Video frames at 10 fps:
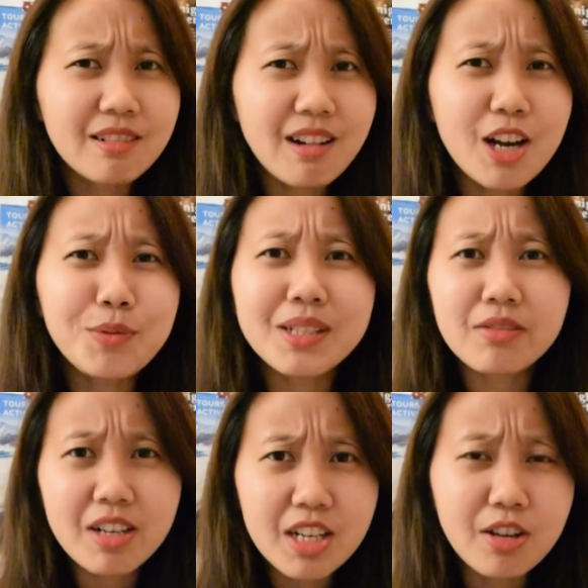round was
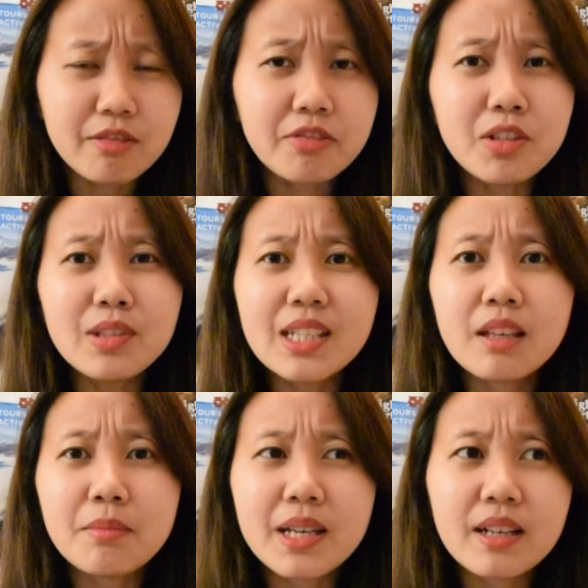very
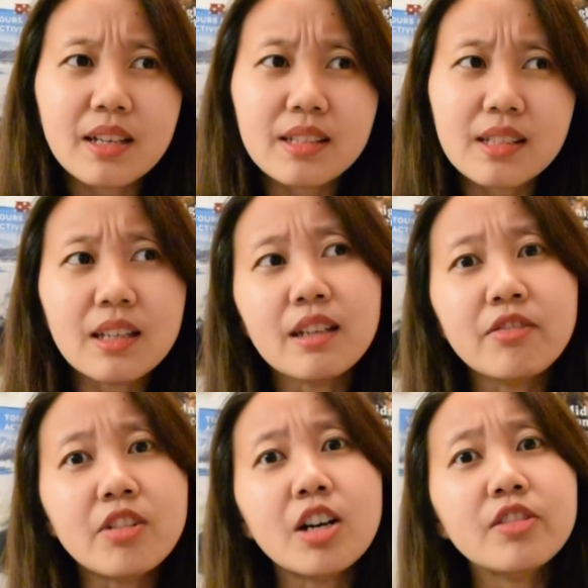confusing because it
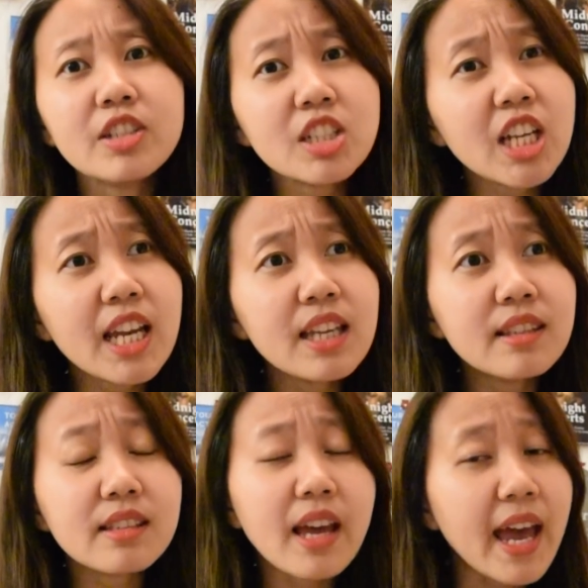involves
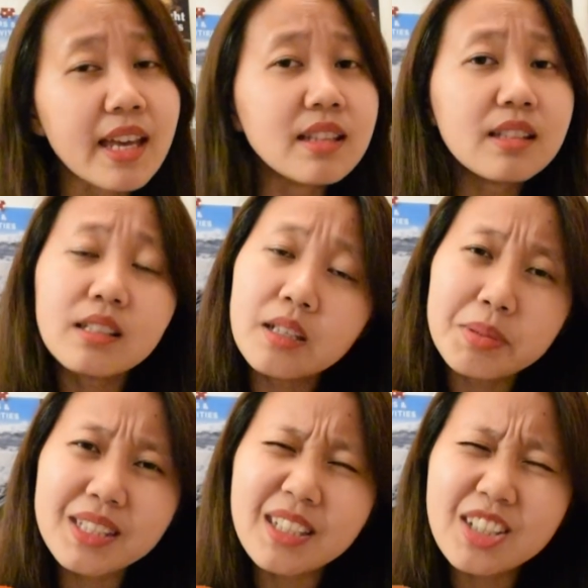chains and slip
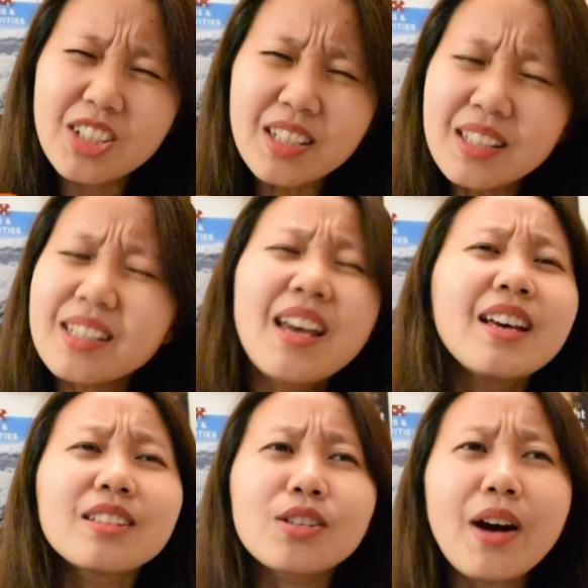stitches,
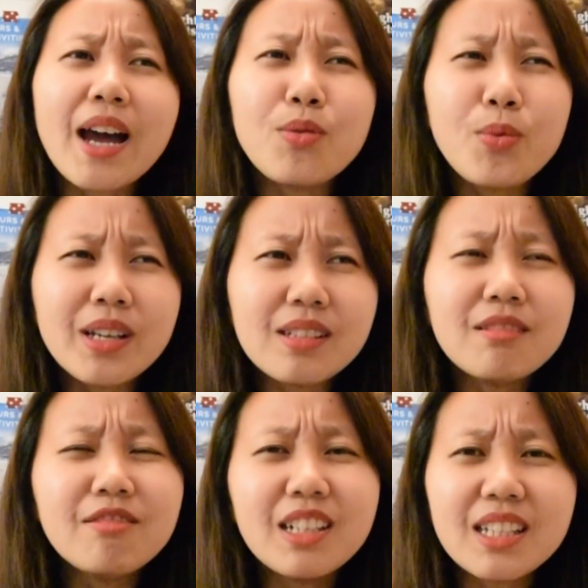so I
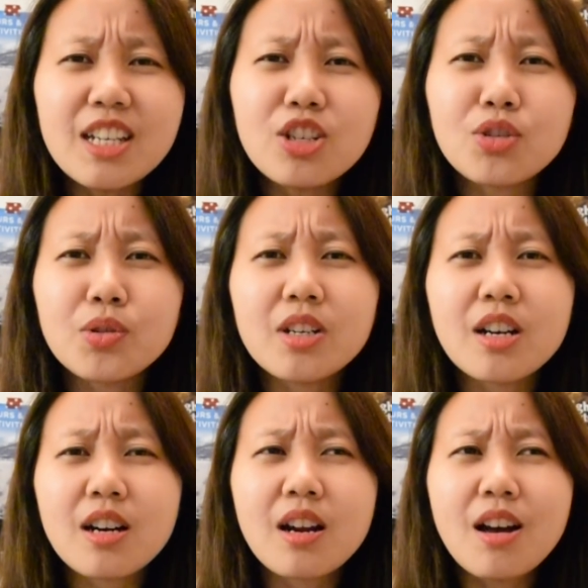wasn't really
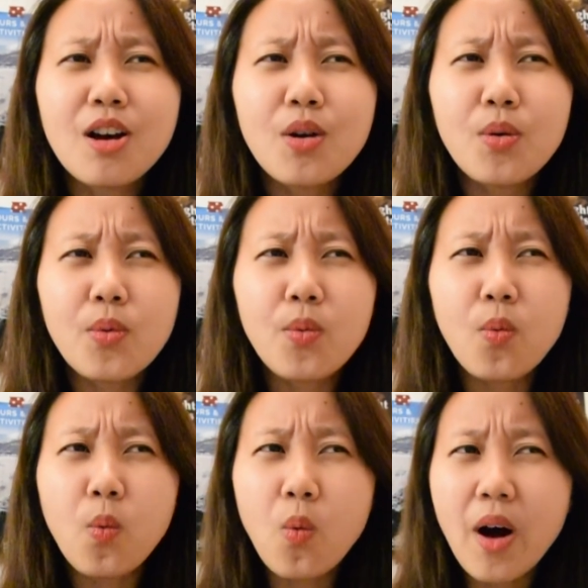sure
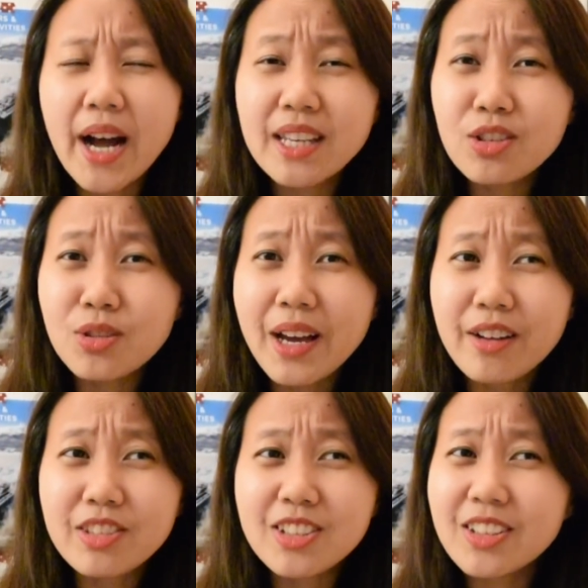why you
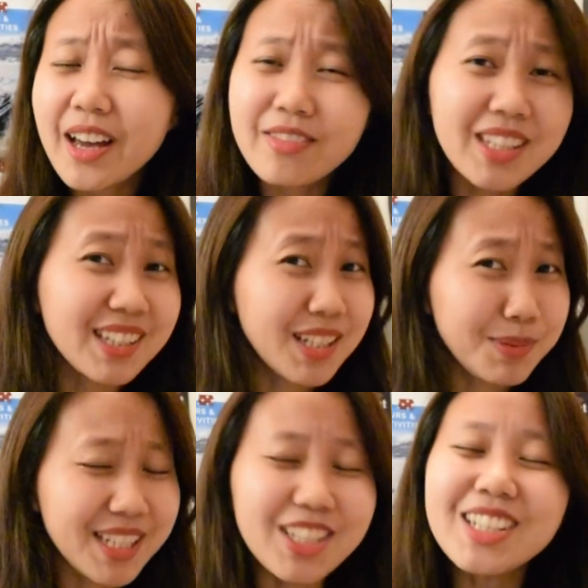have to have the slip
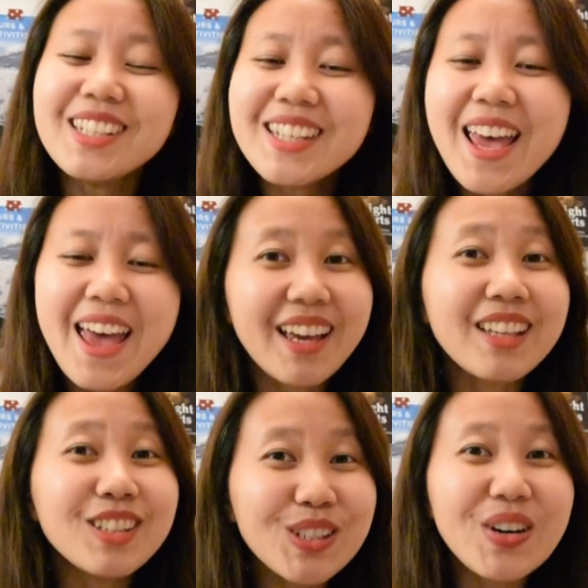stitches,
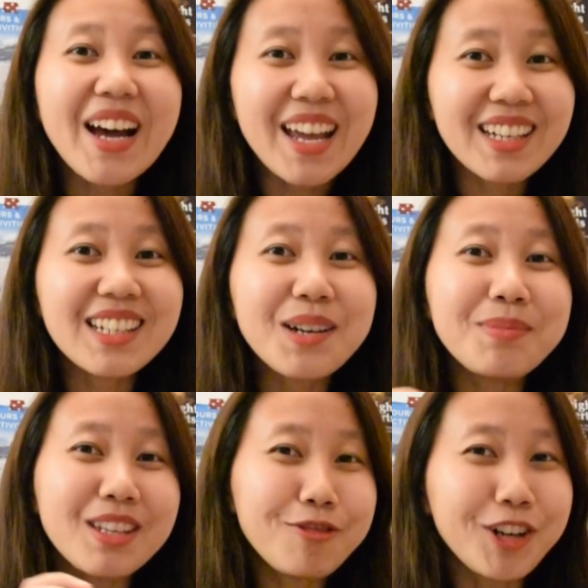and so I ended
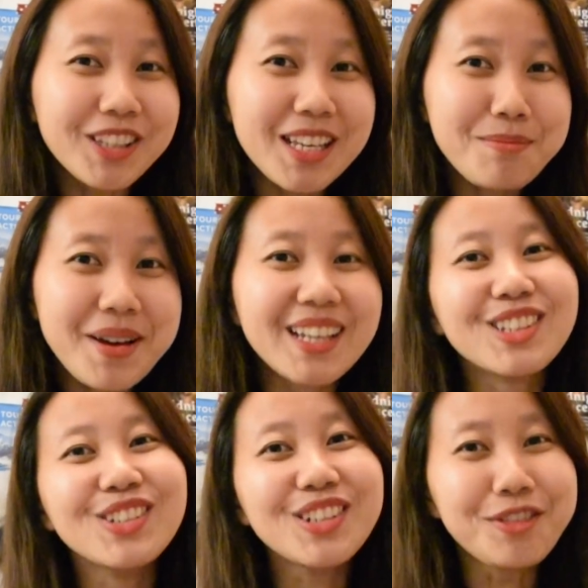up defaulting back
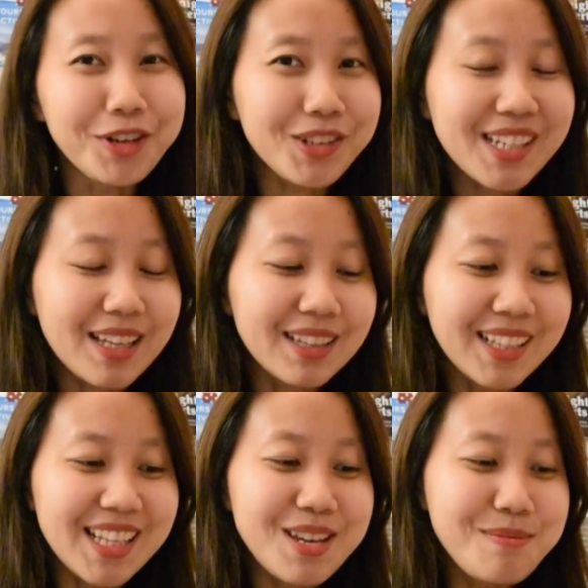to the Rose and
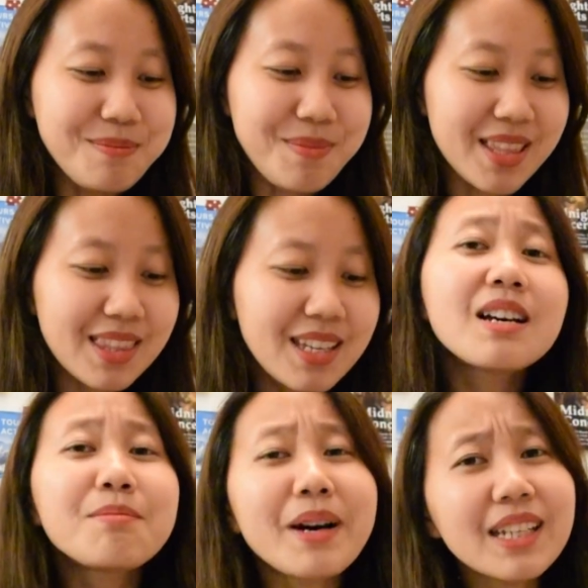Lily method.
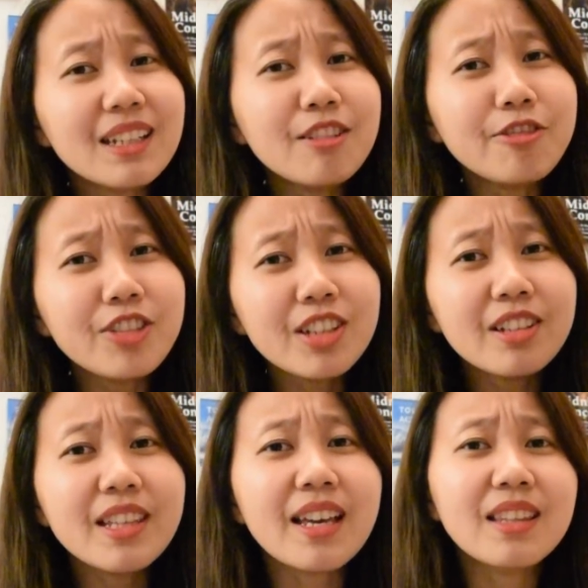But I didn't feel
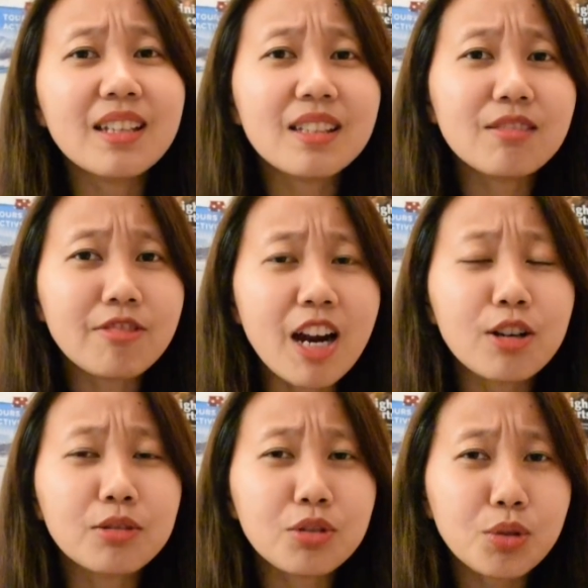that this
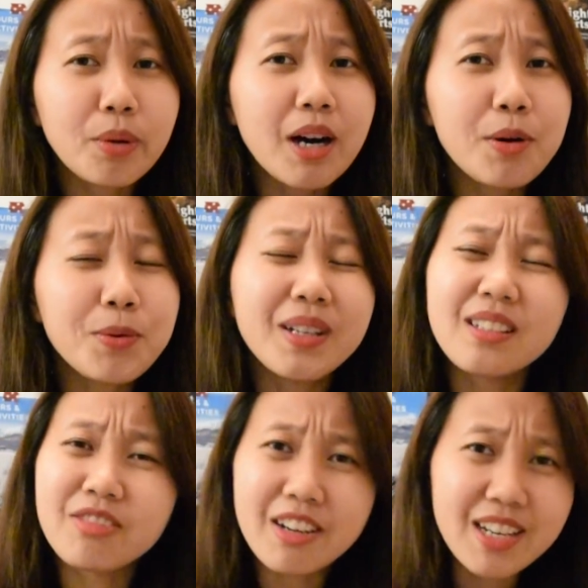round 12 was
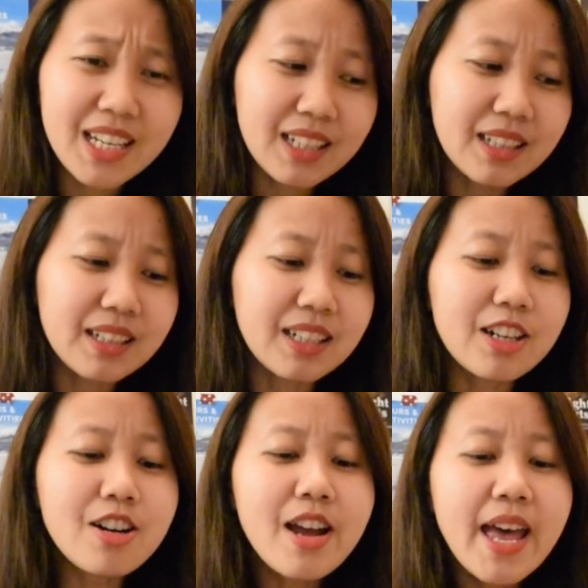very
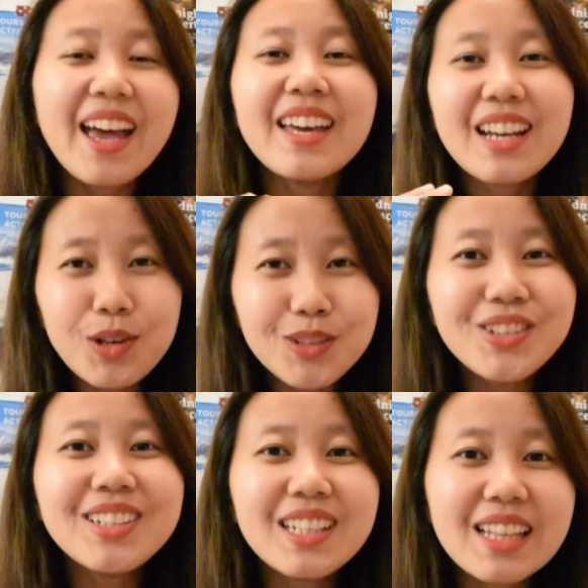clear, and I
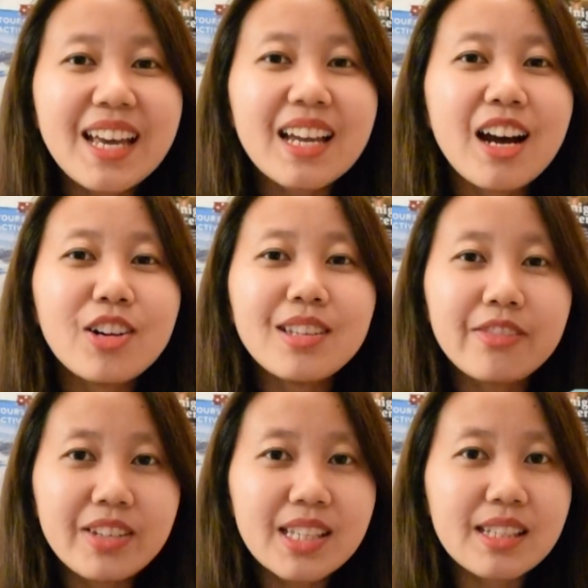also didn't like how the
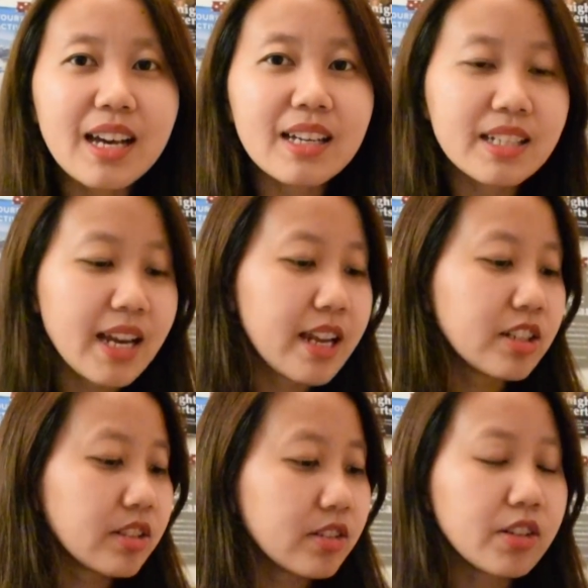fins are
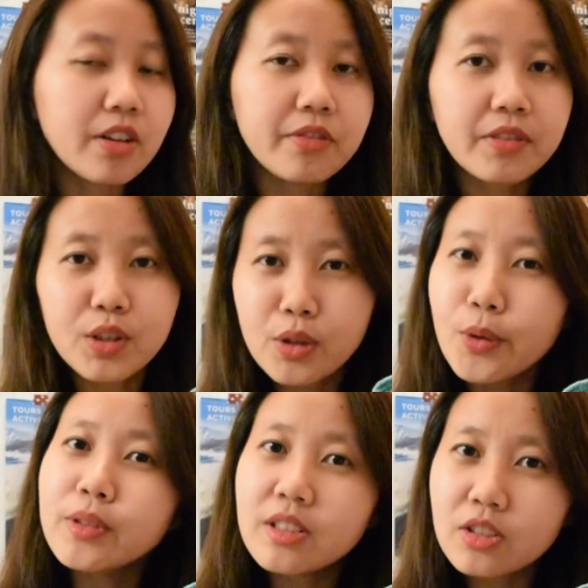attached sort of
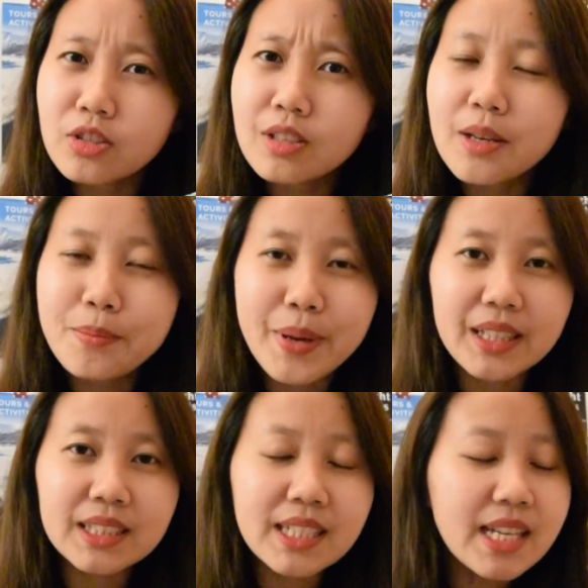closer to the
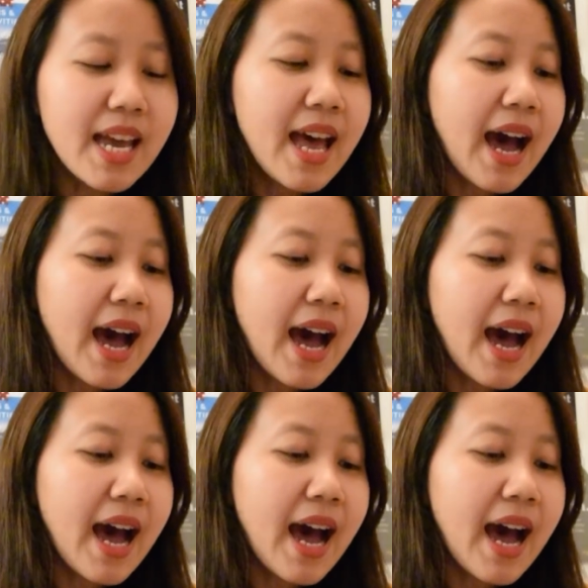belly.